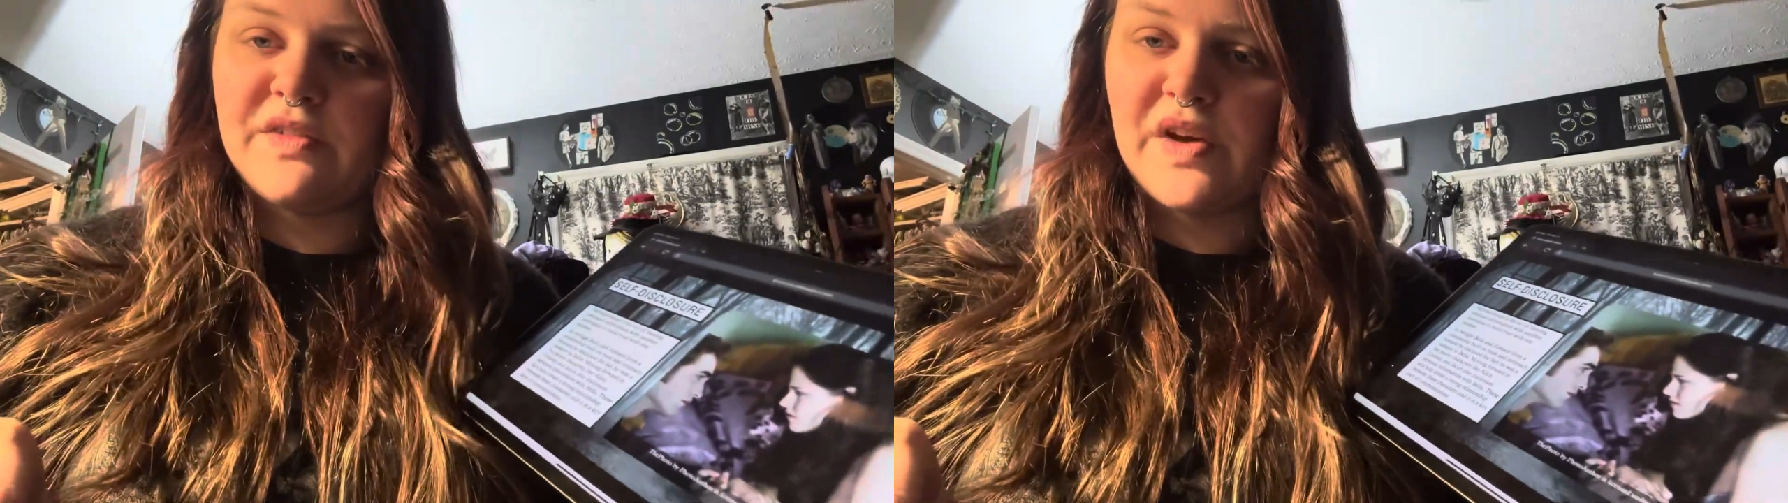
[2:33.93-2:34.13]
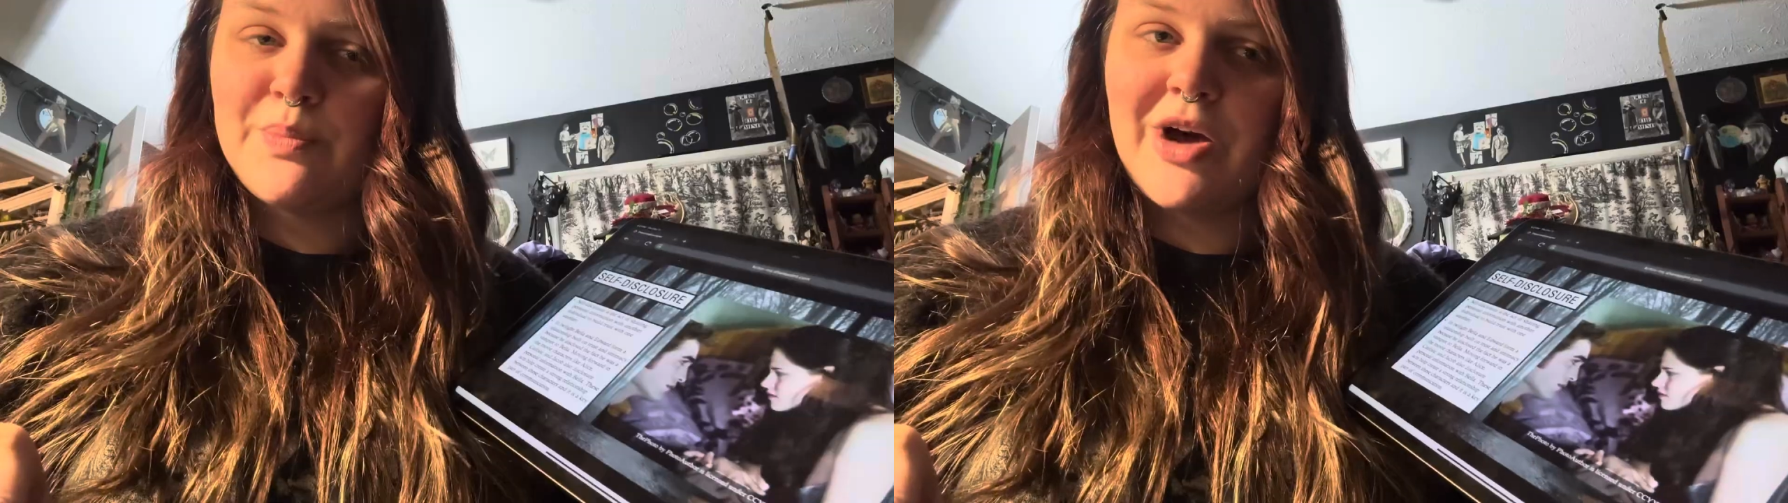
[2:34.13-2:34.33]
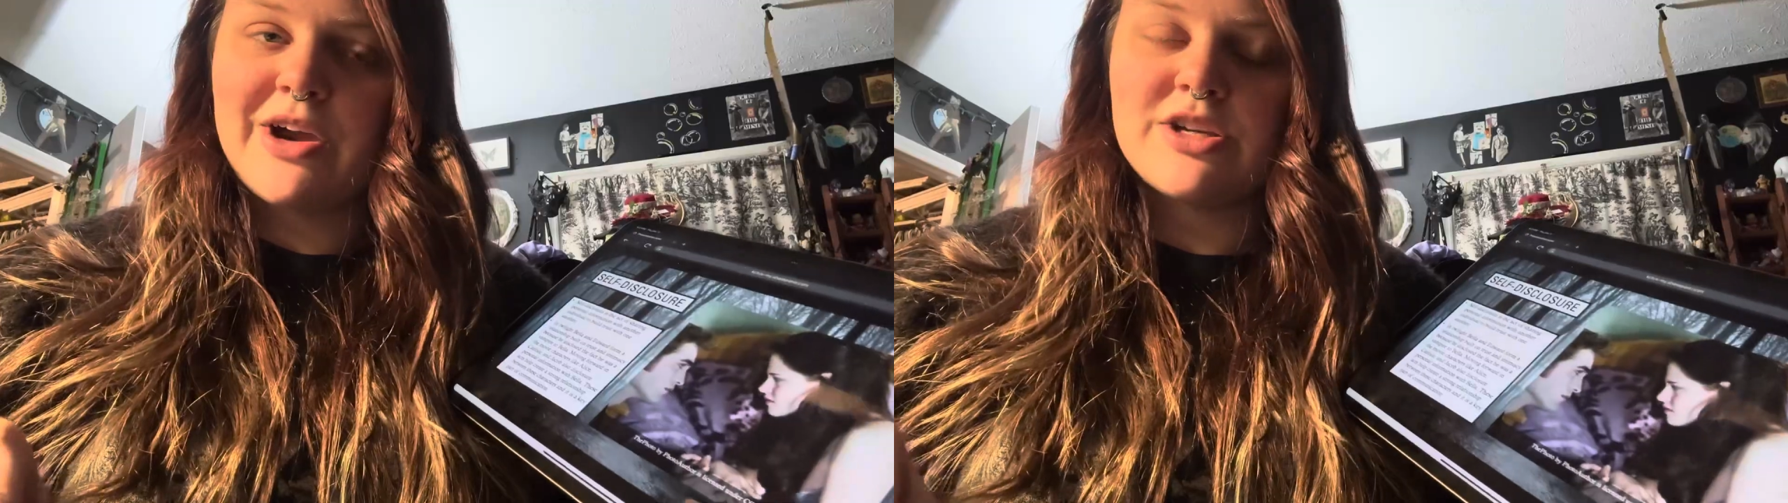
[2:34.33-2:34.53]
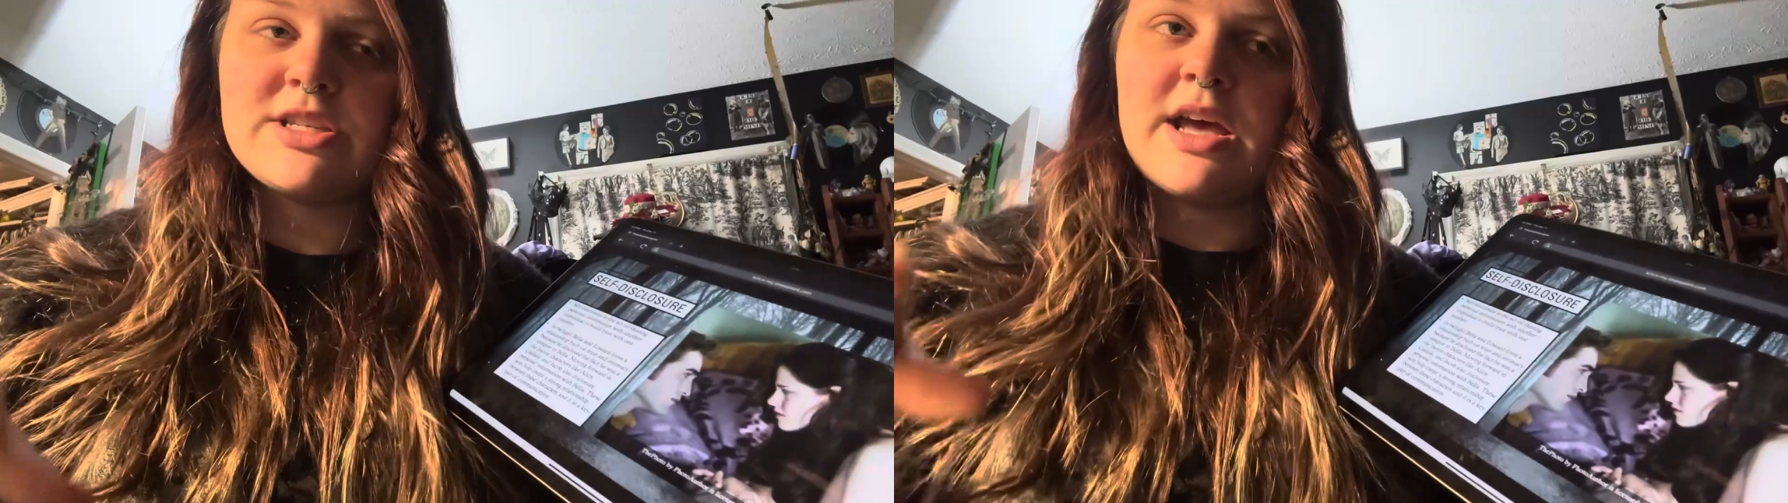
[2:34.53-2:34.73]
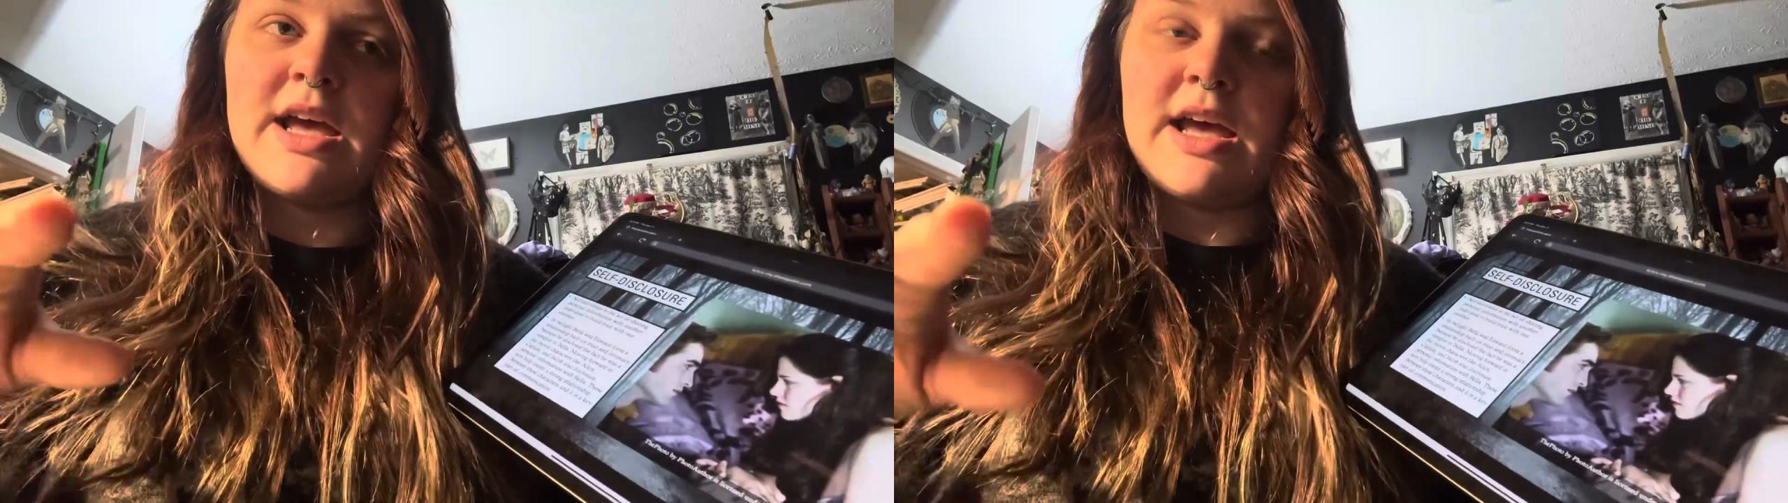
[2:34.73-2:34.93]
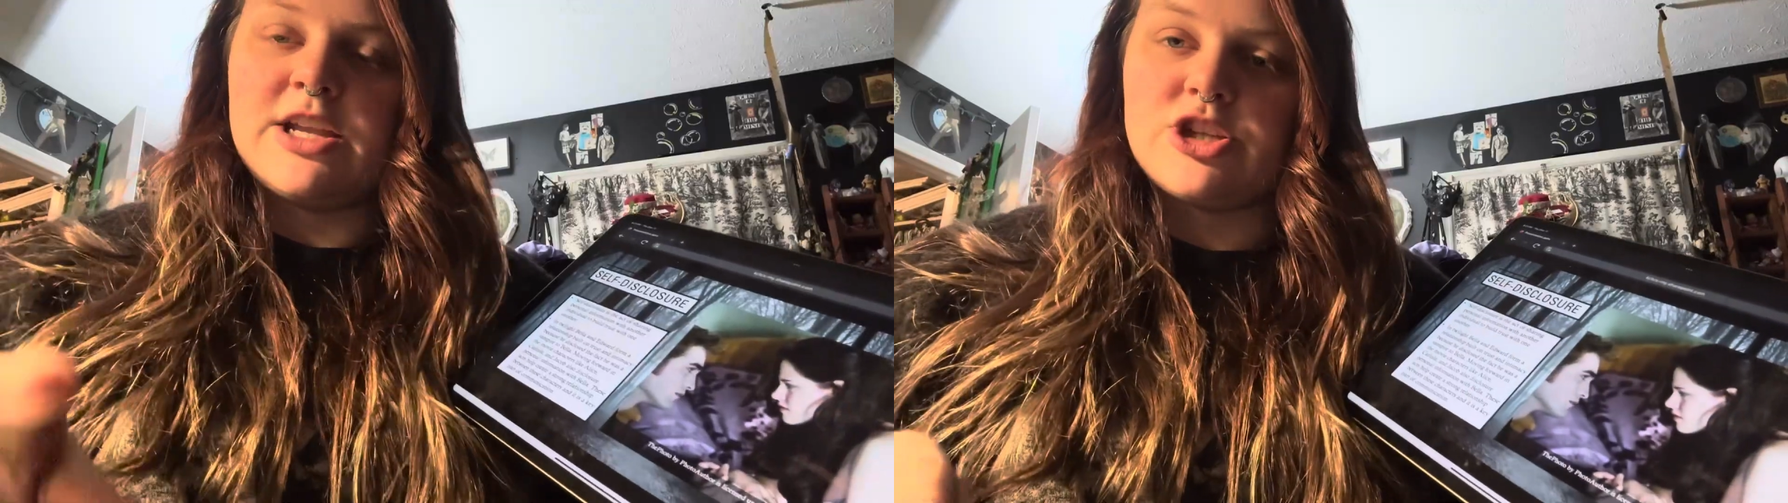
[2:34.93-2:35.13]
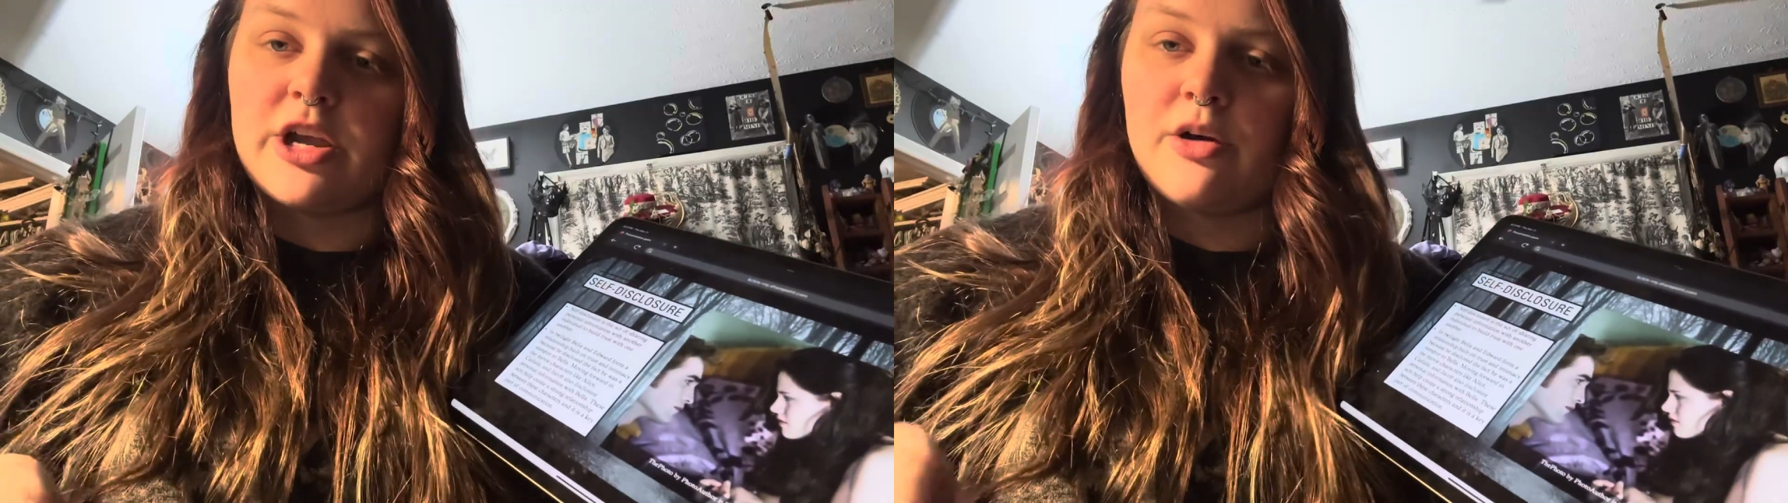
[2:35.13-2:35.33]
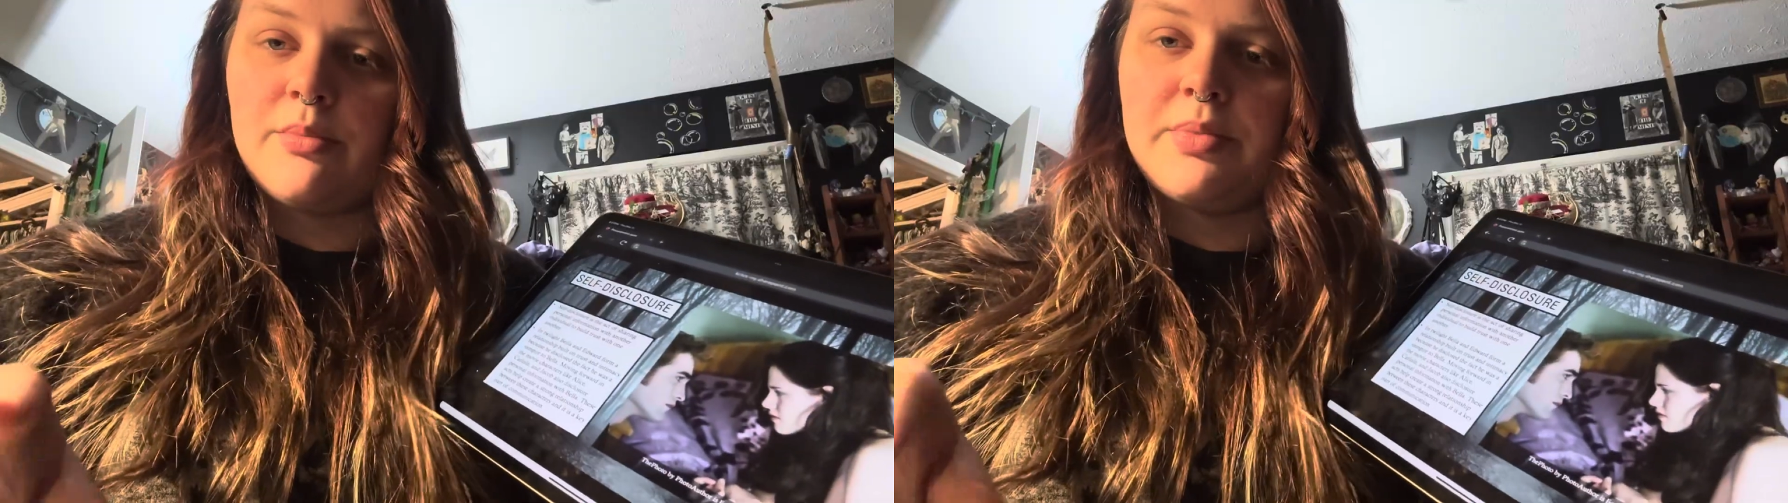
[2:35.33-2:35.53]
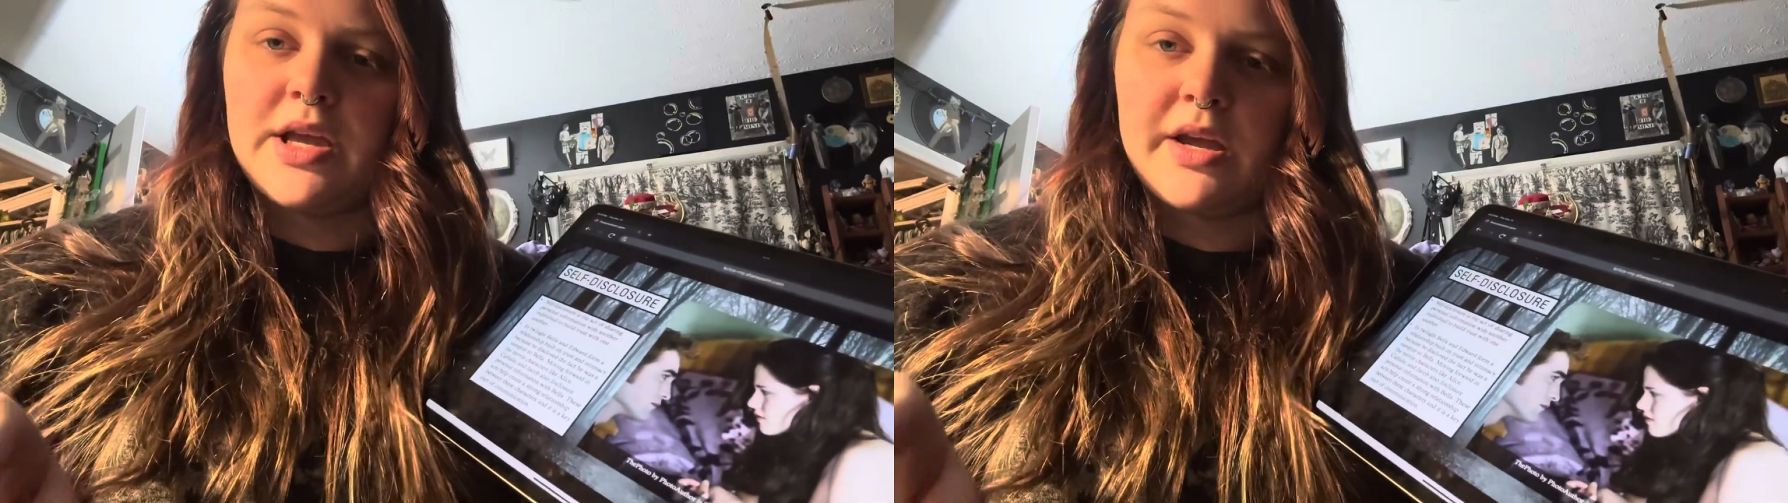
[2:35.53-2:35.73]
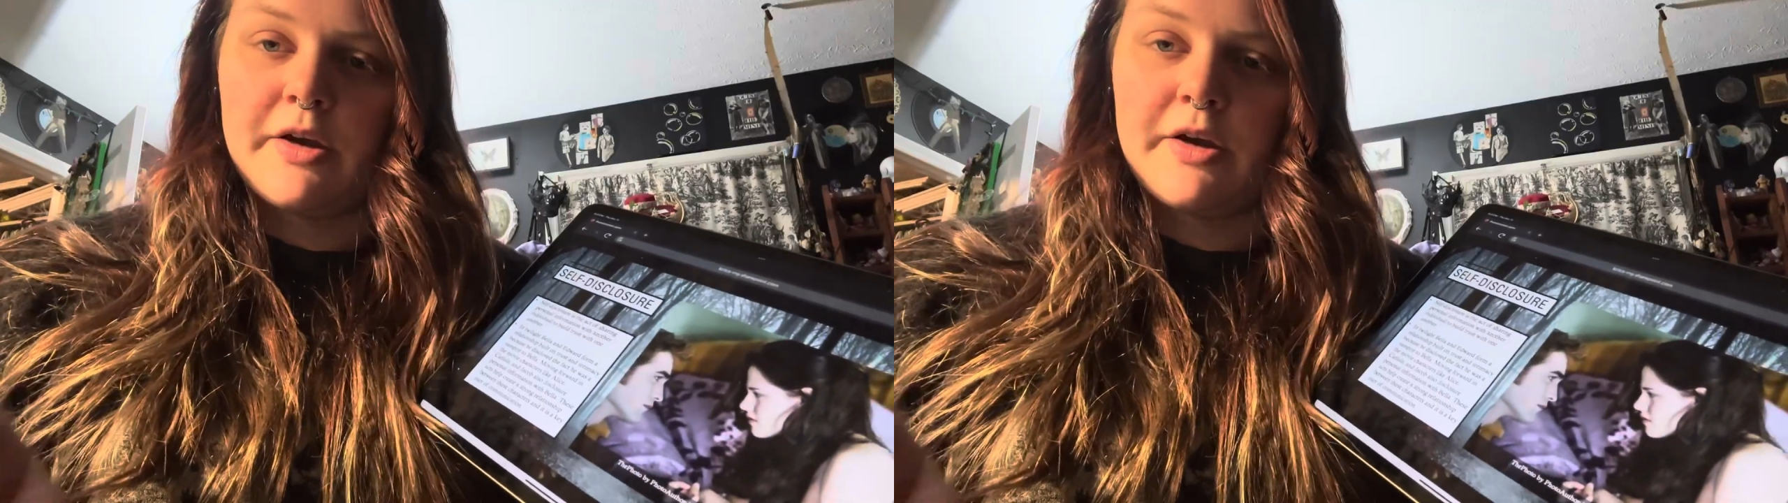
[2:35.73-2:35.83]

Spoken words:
vampires, and Jacob being a